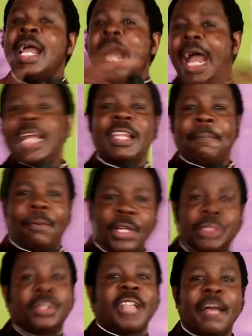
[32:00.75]
hired the
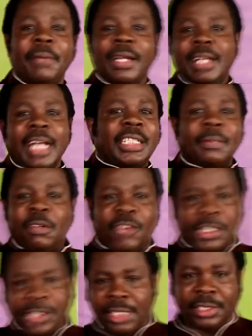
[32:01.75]
police to come and guard some of
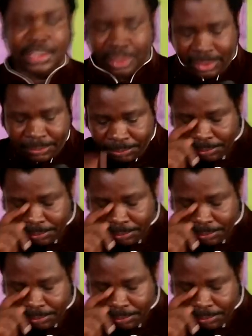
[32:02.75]
our churches?